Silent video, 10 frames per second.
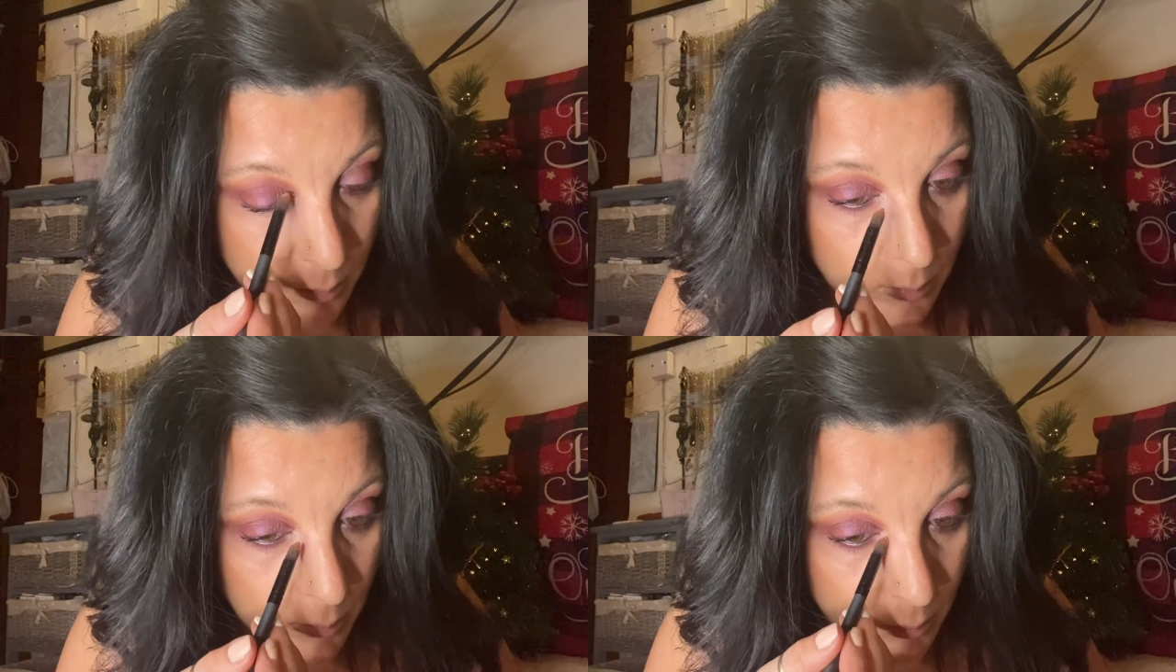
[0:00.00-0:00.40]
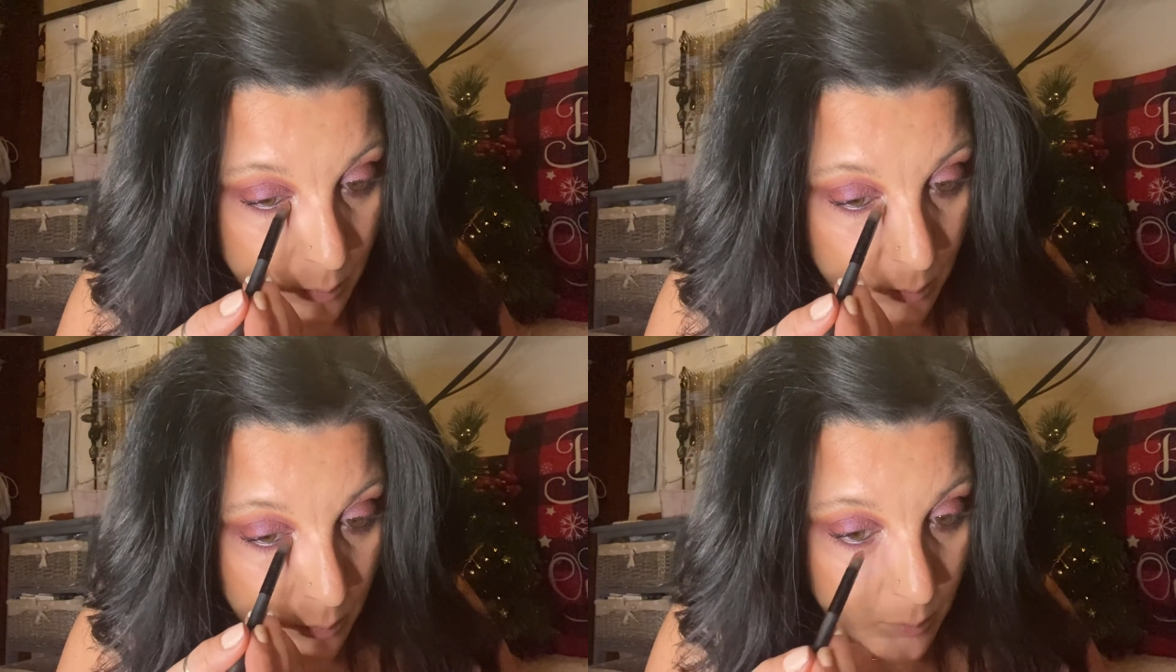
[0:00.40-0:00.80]
to
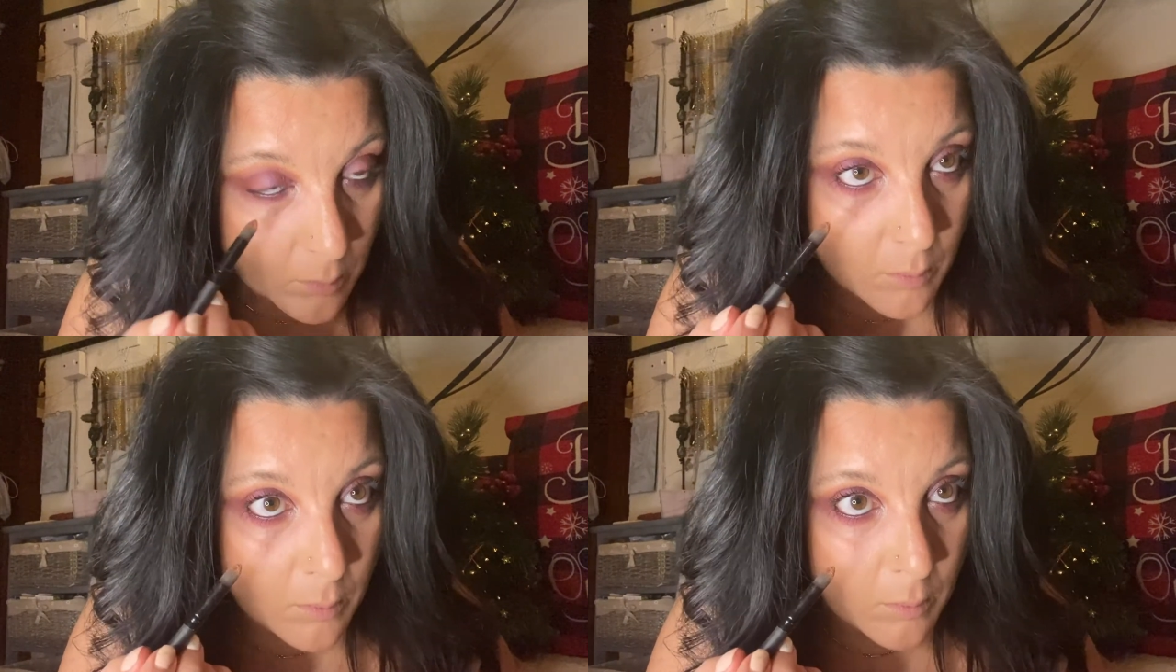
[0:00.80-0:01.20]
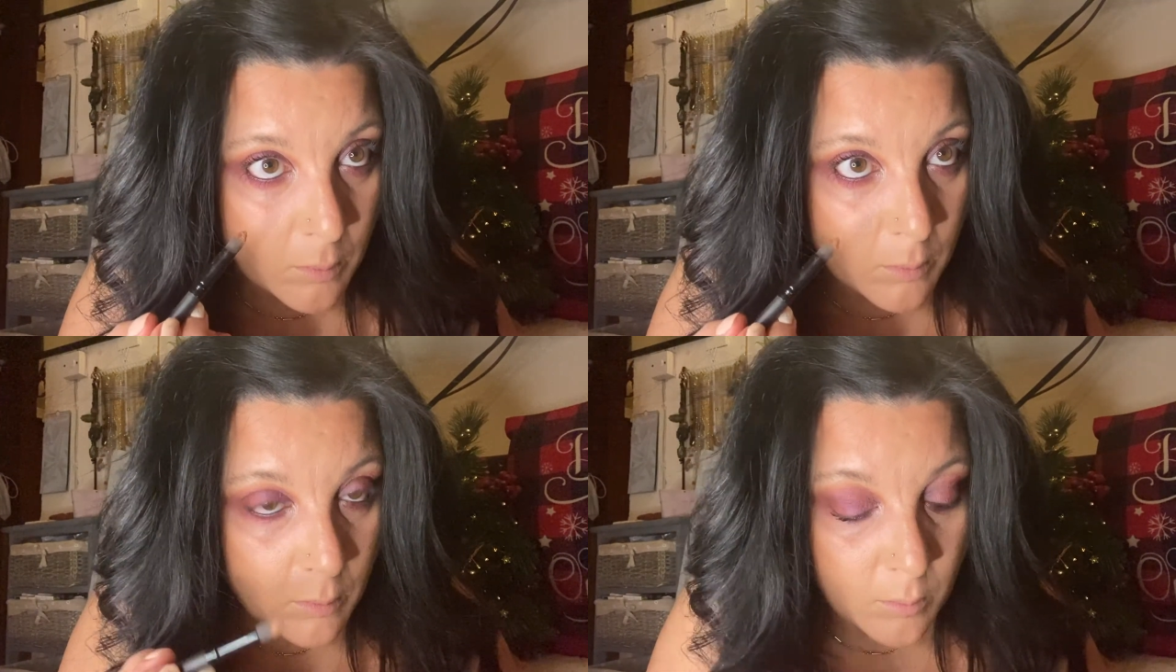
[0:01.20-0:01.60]
highlight my inner
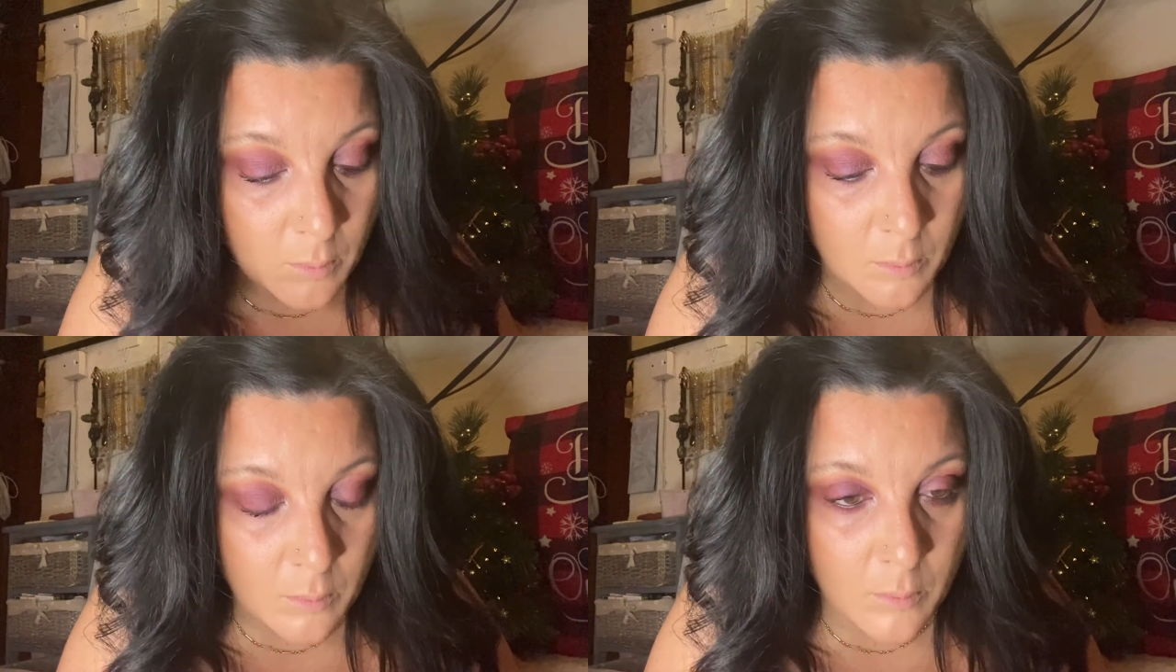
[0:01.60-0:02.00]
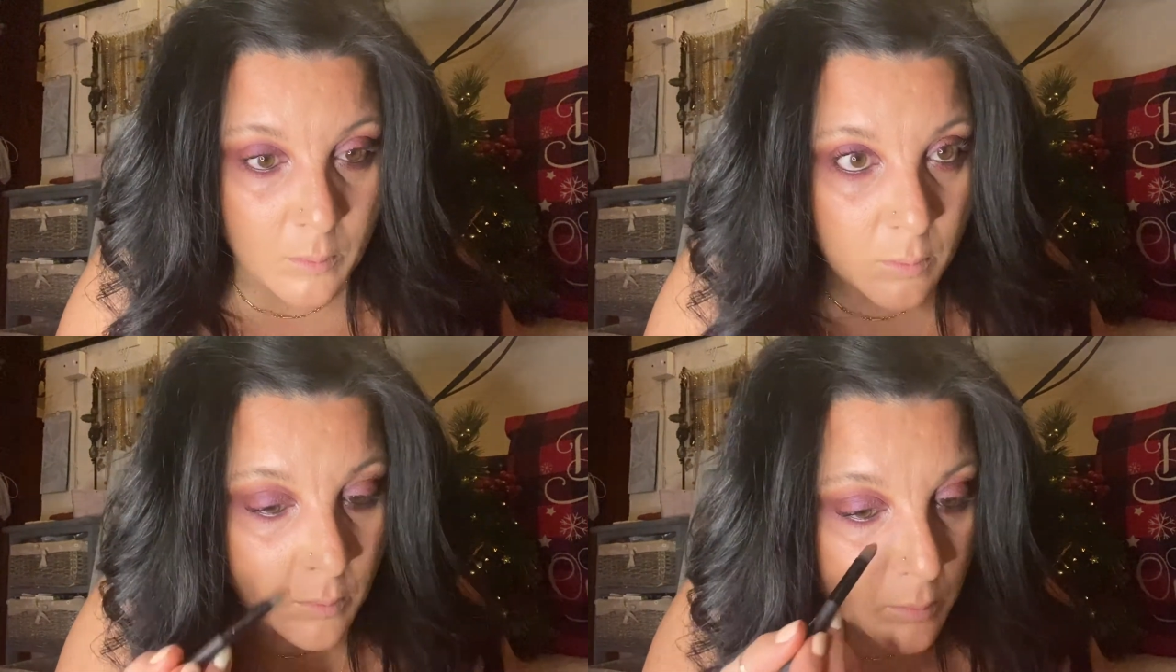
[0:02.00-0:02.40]
corner.
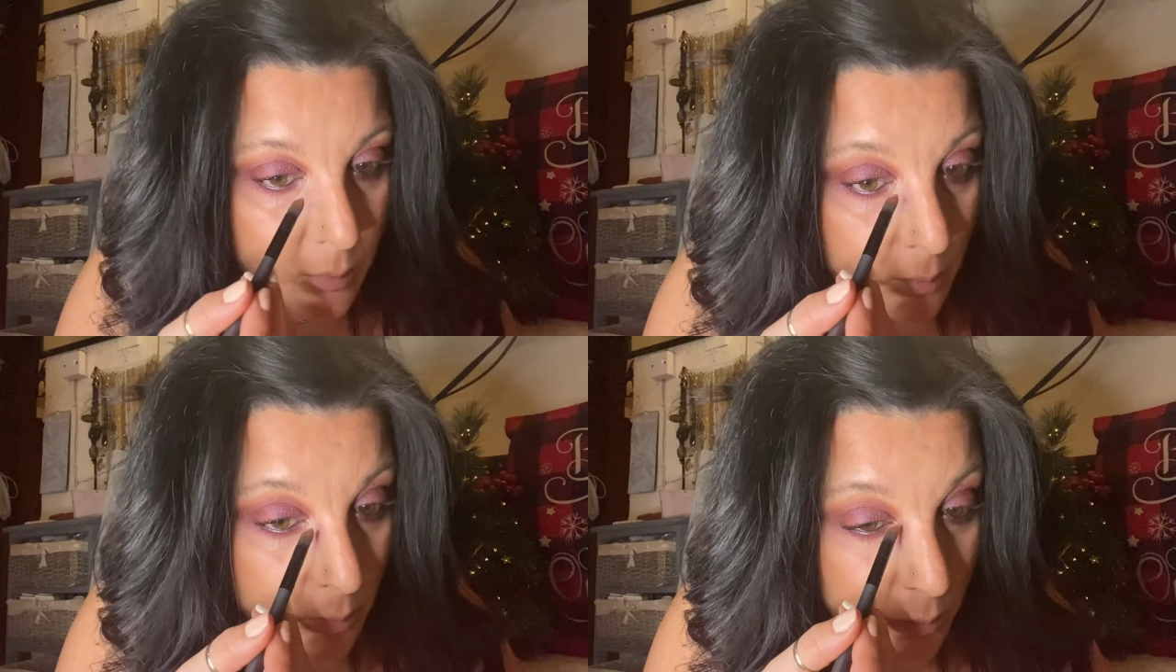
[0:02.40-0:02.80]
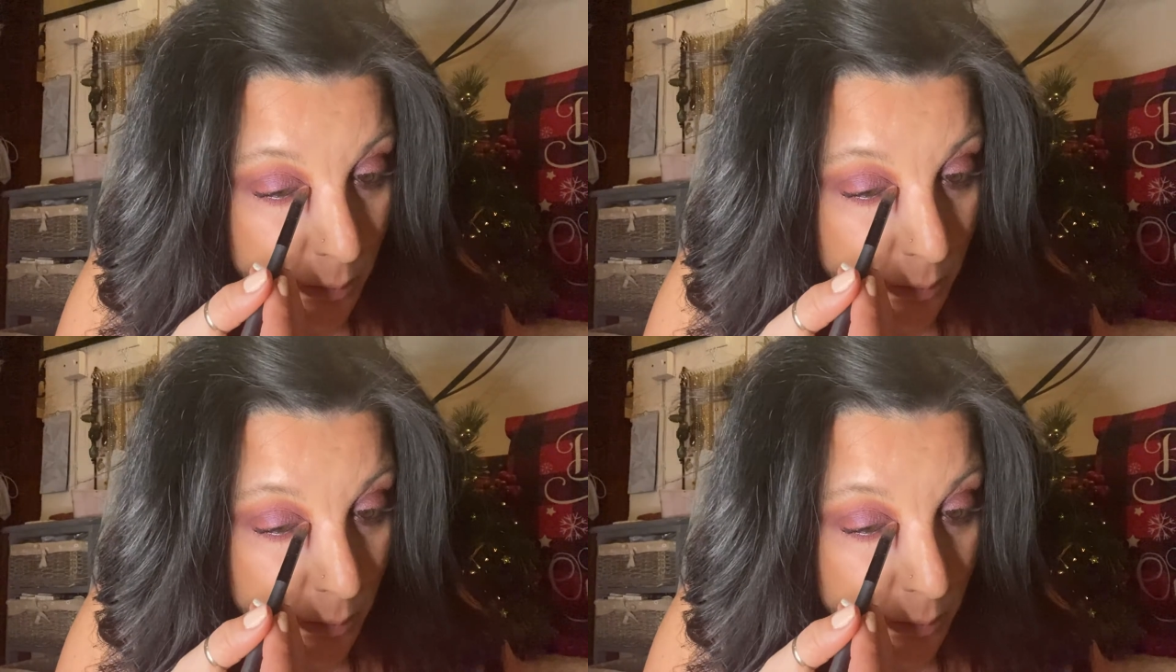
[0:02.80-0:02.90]
And